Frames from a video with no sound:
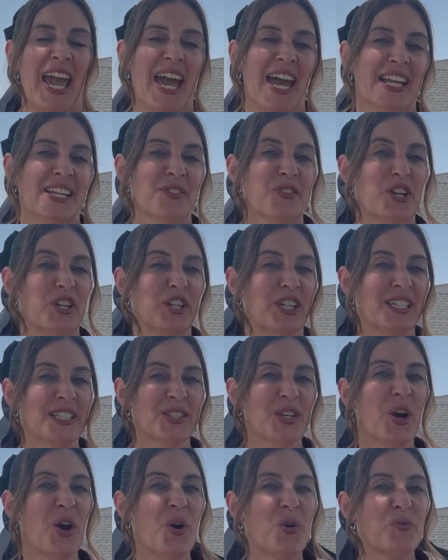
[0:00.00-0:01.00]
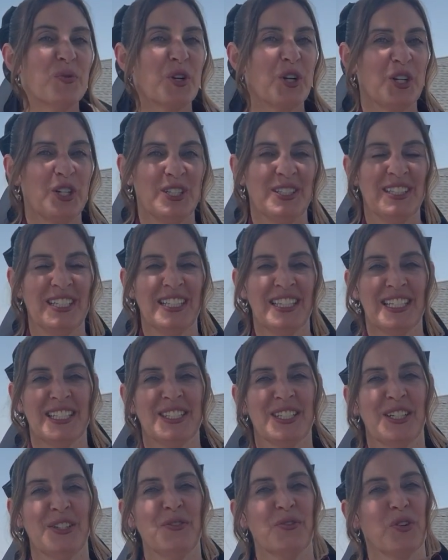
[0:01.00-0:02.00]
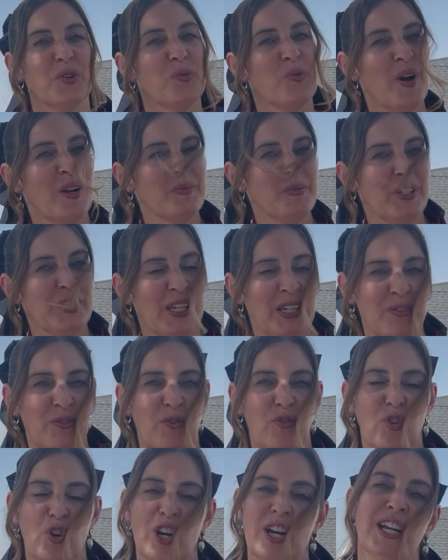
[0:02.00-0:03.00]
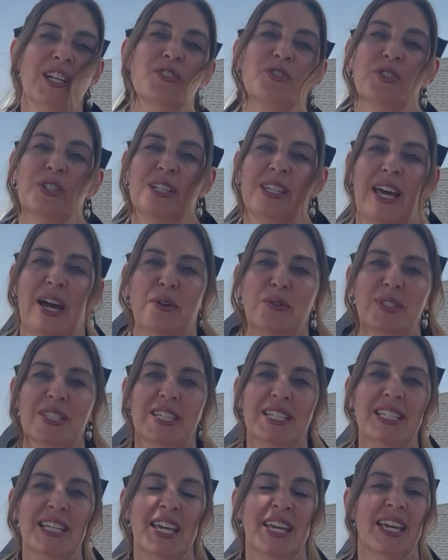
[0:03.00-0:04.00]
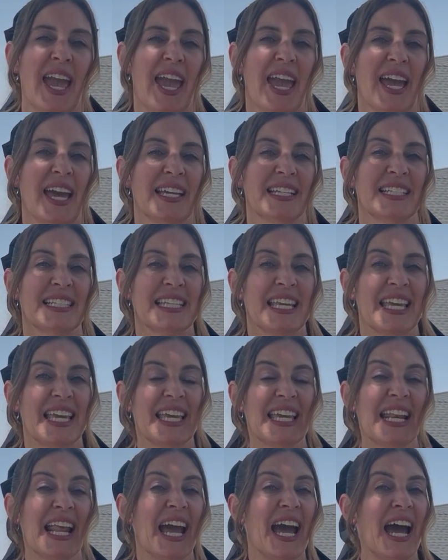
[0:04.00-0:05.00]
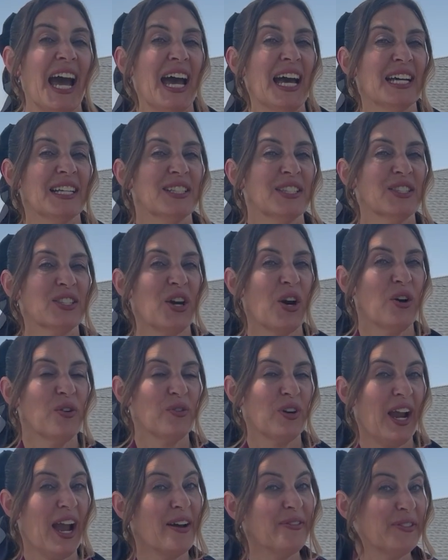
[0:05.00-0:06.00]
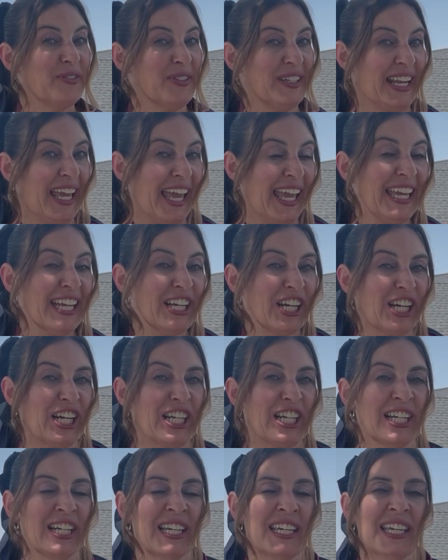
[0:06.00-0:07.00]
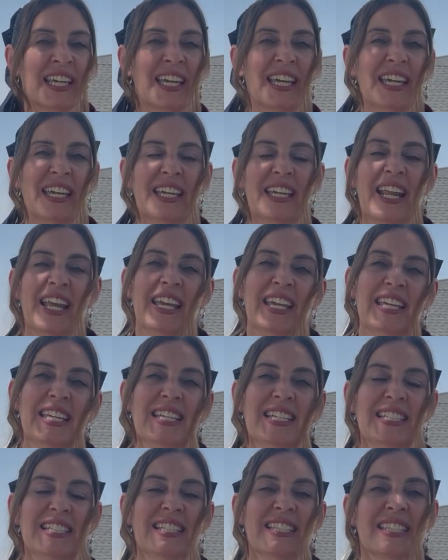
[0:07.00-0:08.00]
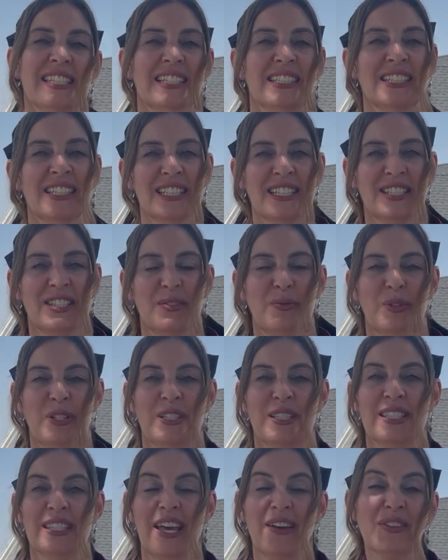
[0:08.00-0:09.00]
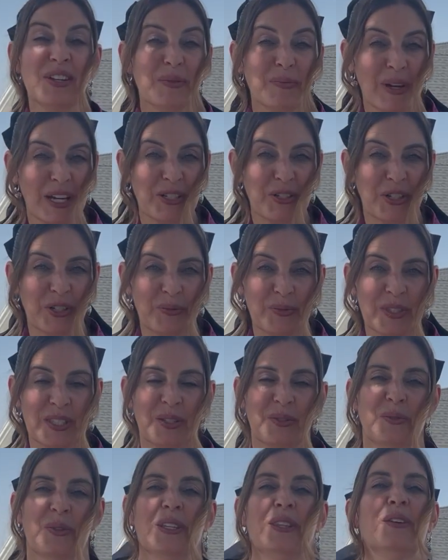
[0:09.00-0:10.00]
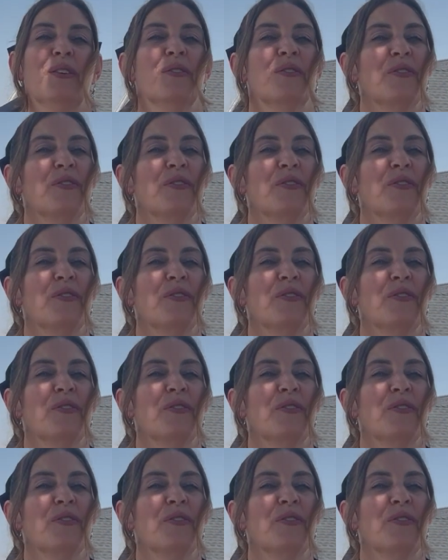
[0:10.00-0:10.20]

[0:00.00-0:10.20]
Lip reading: and there is a home currently listed for $1,400,000, and it has over half of an acre. It is listed with 7 bedrooms with